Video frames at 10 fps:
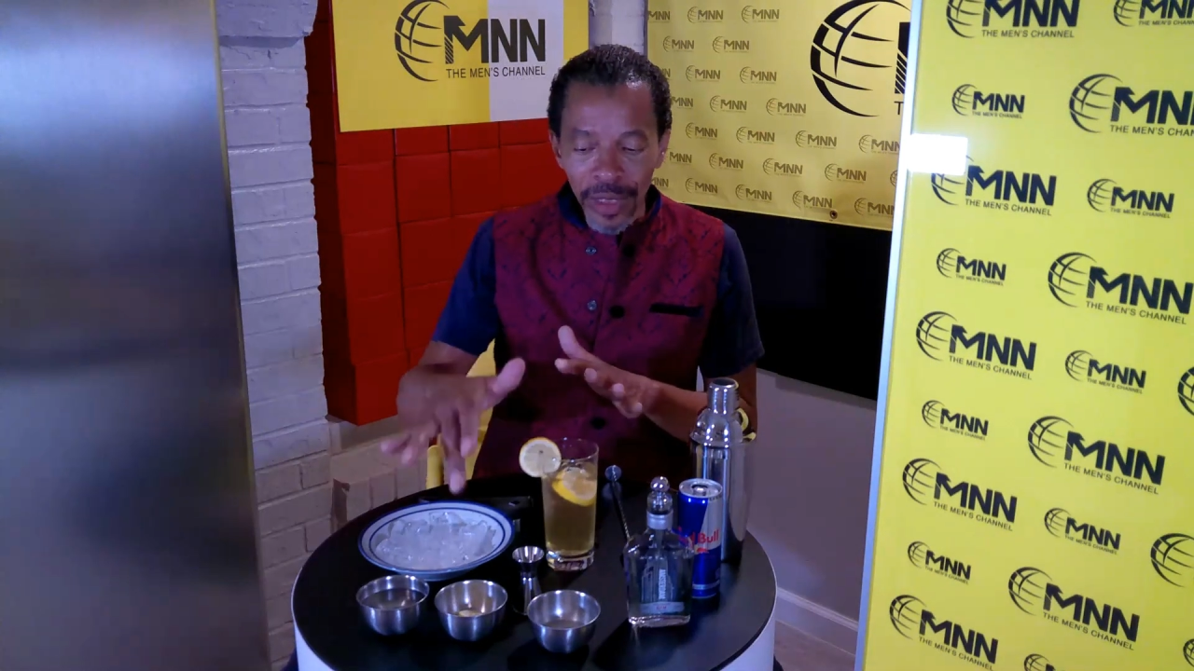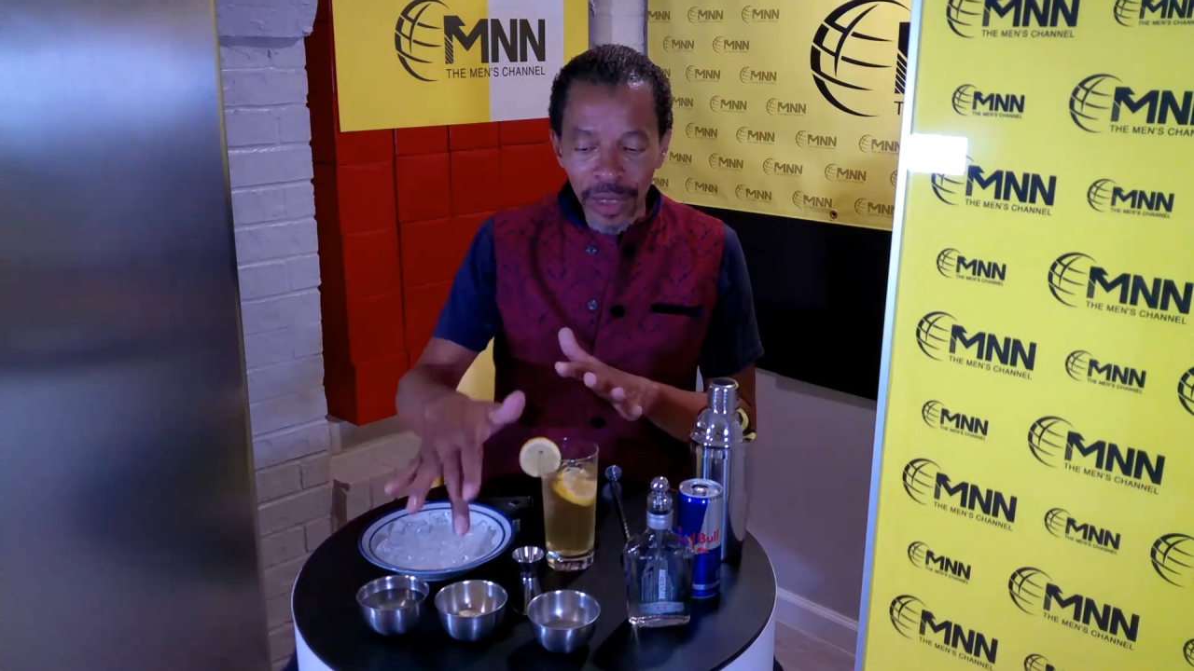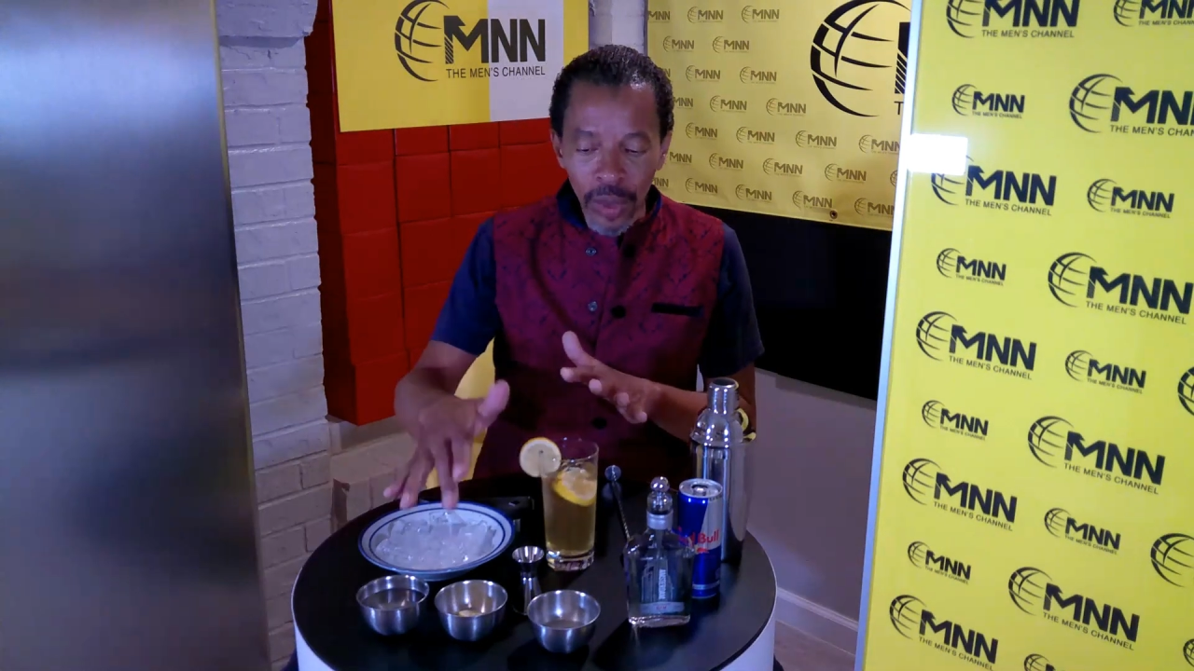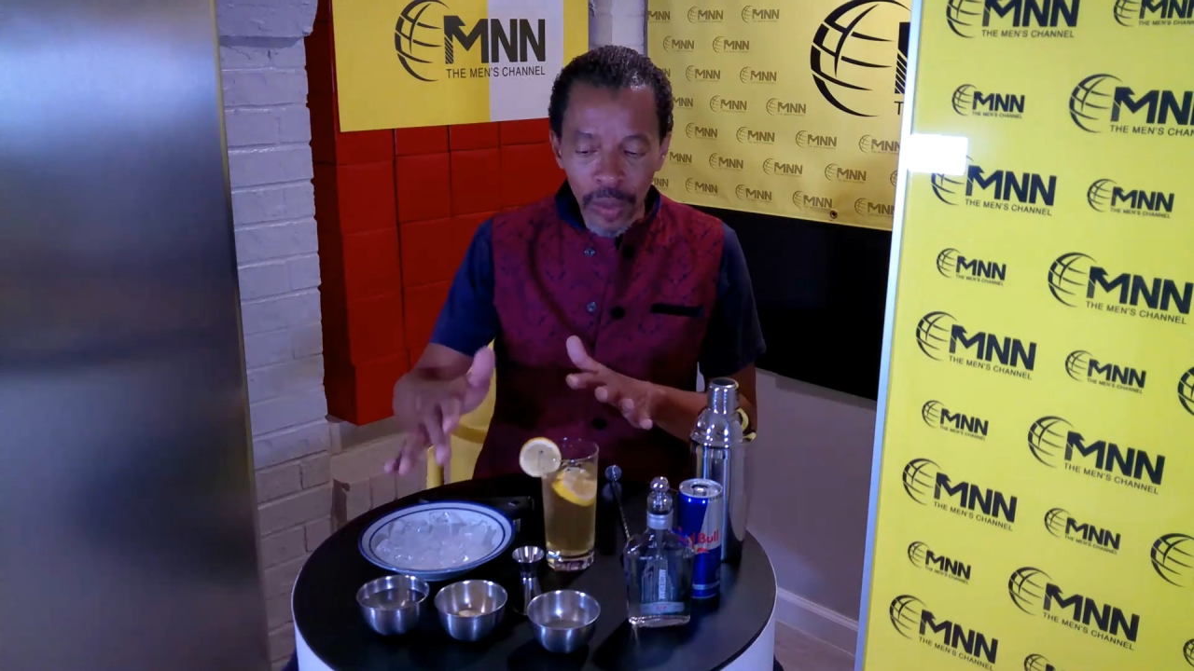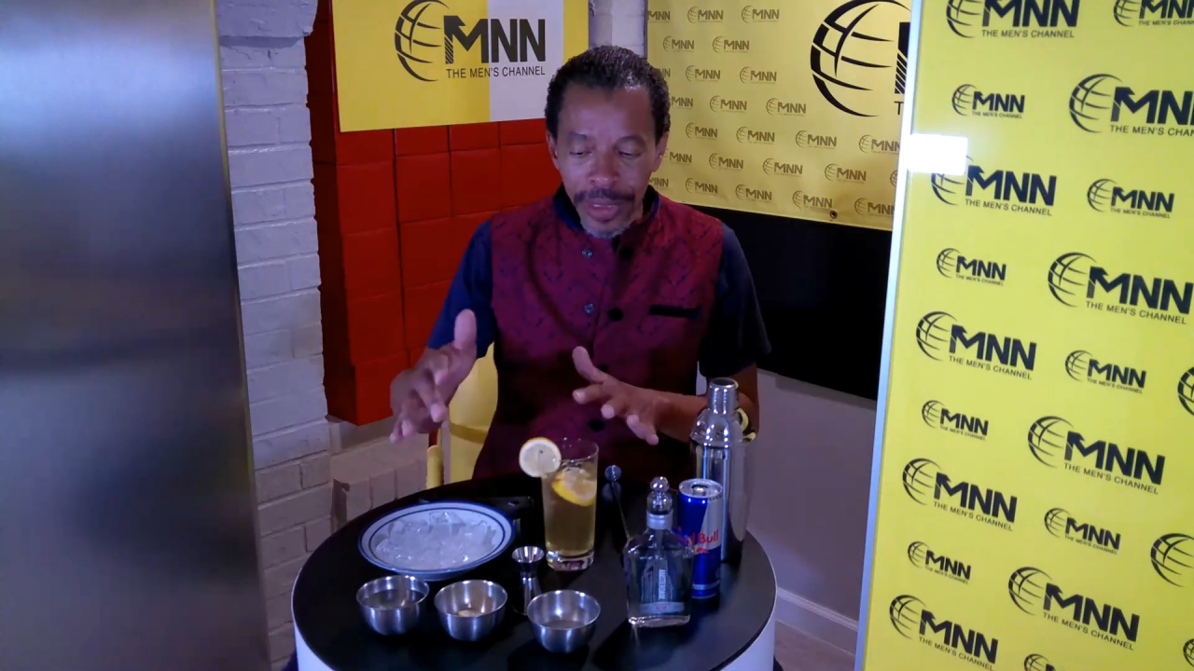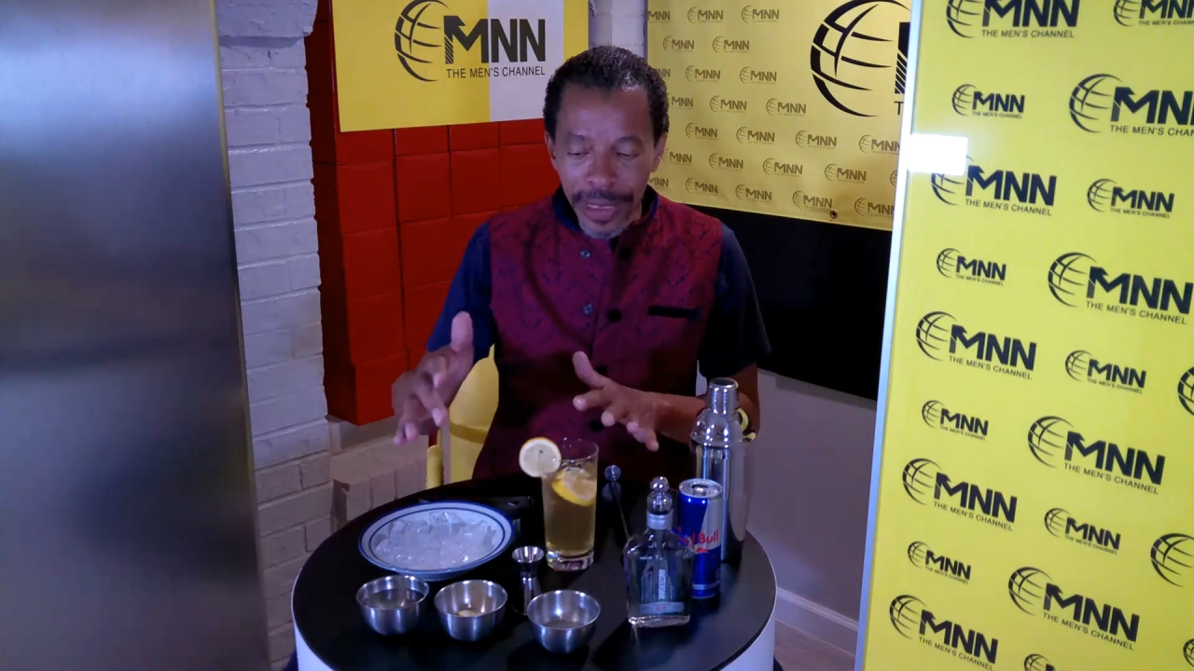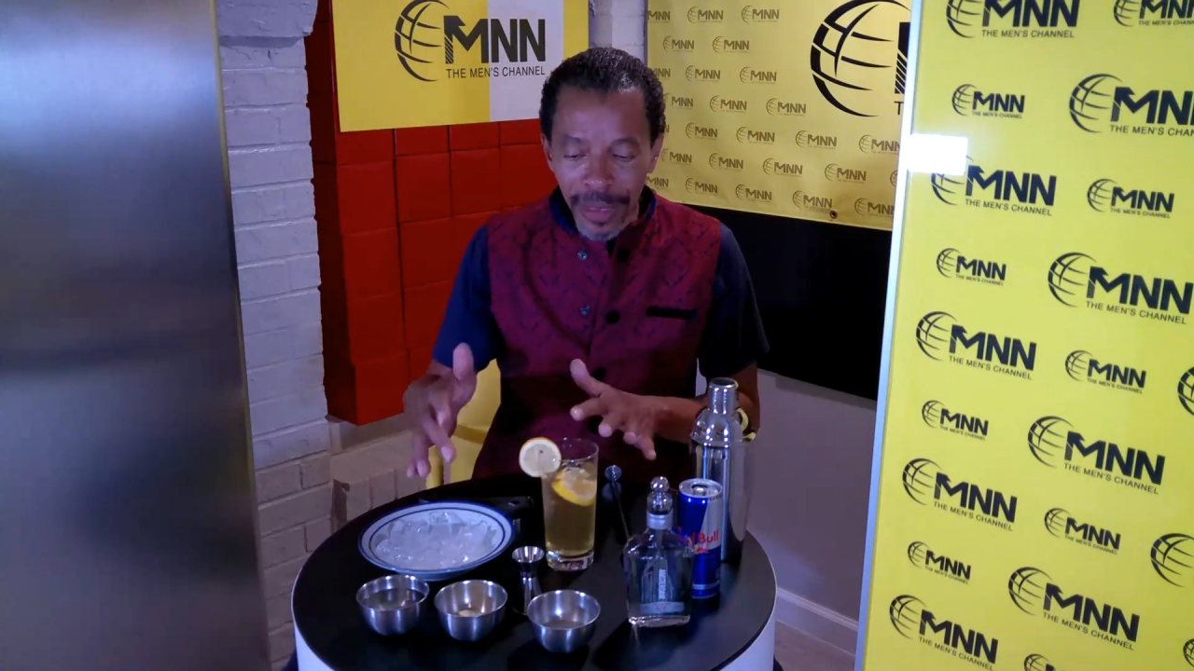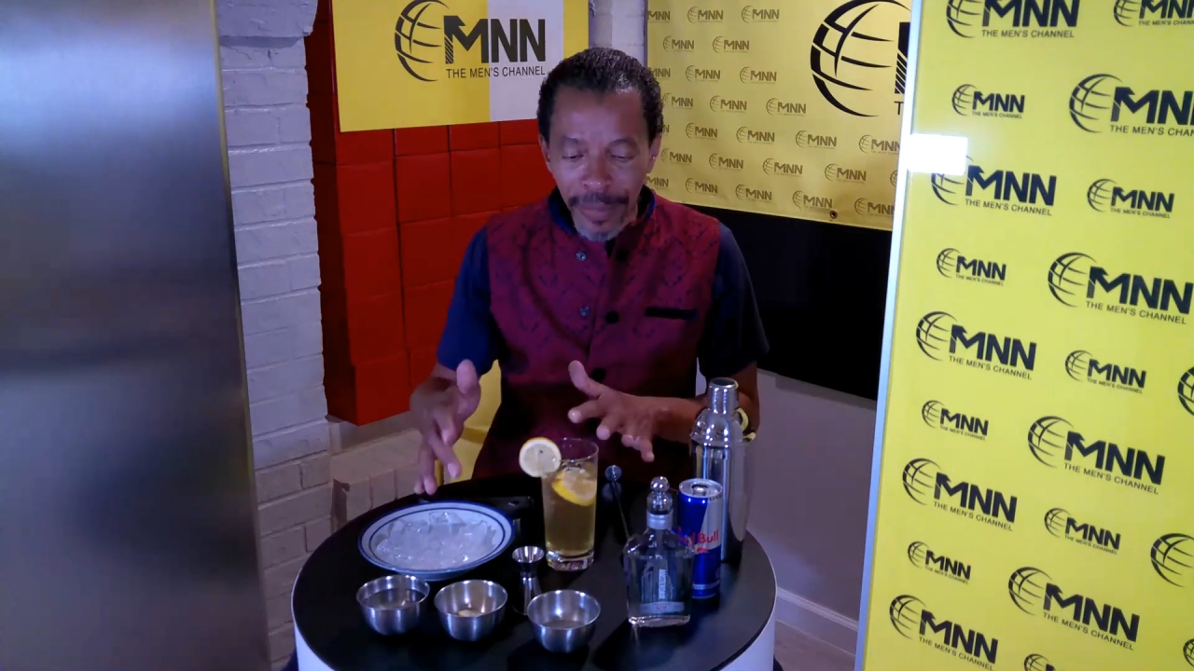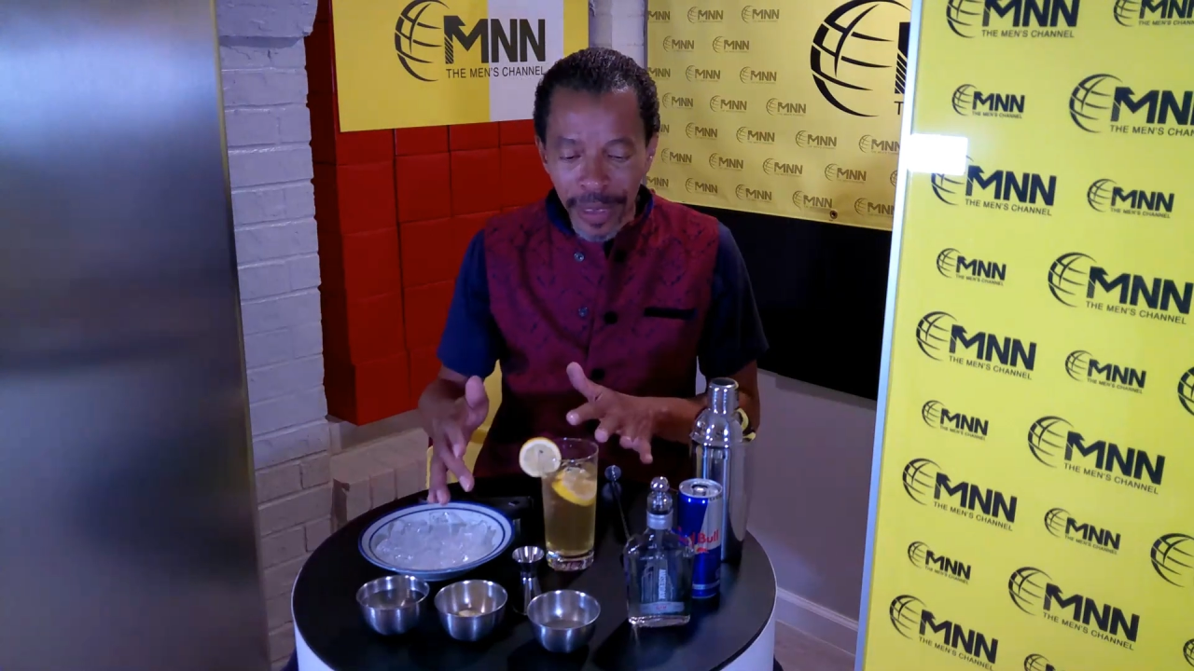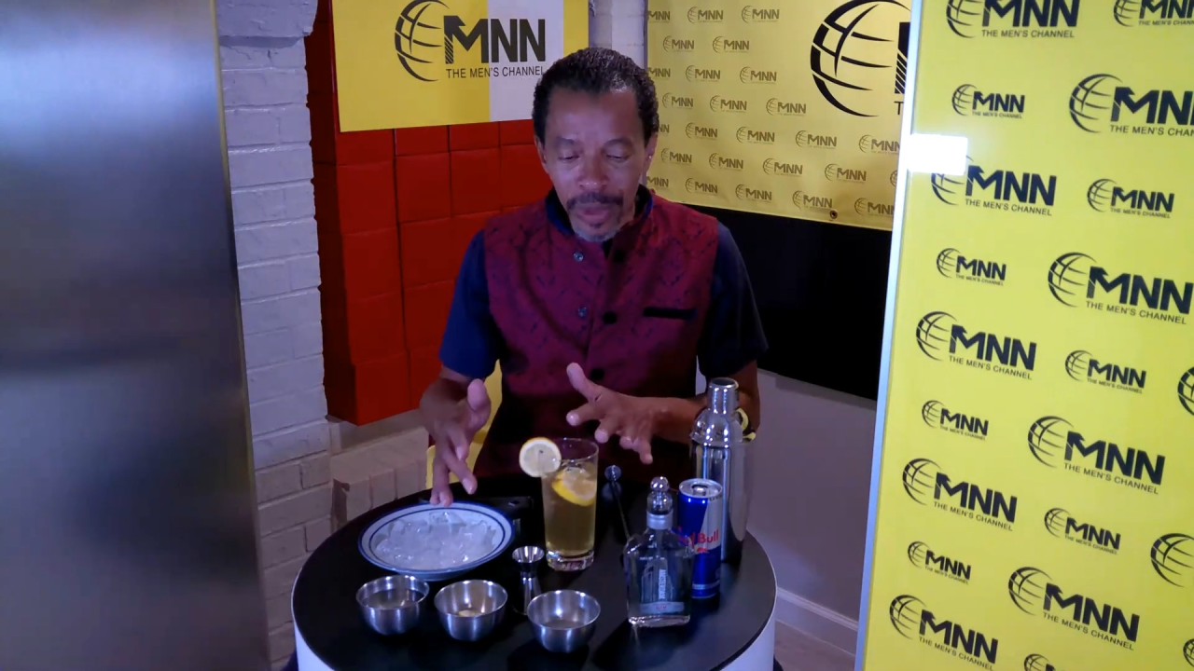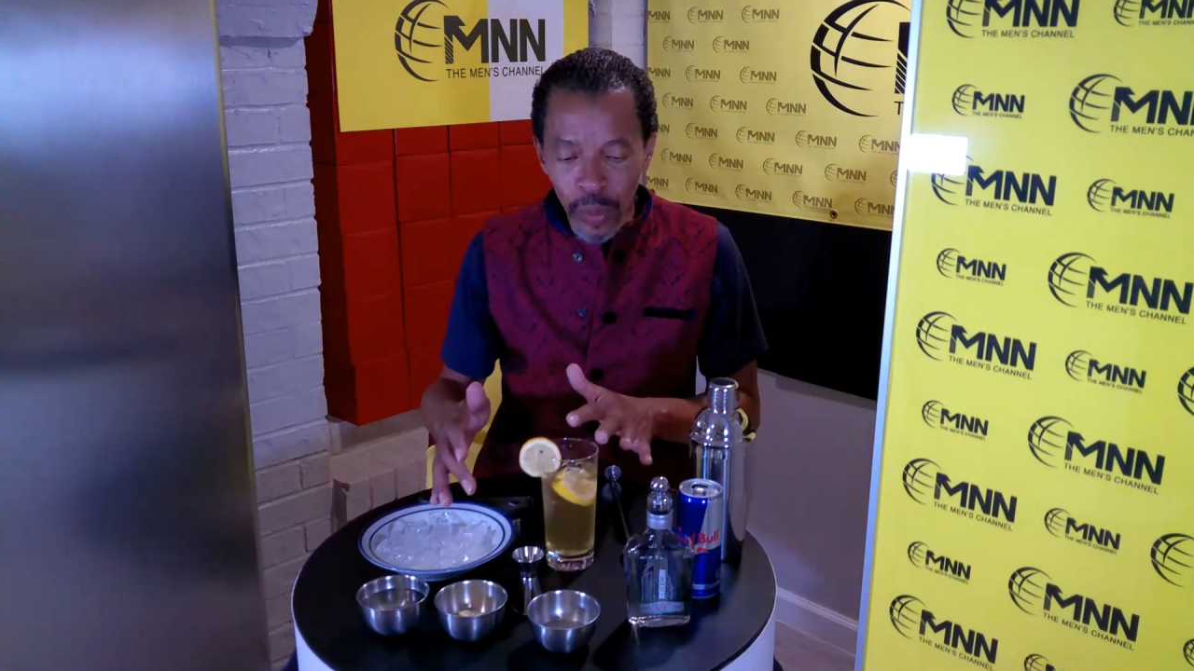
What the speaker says: along with that lemon as a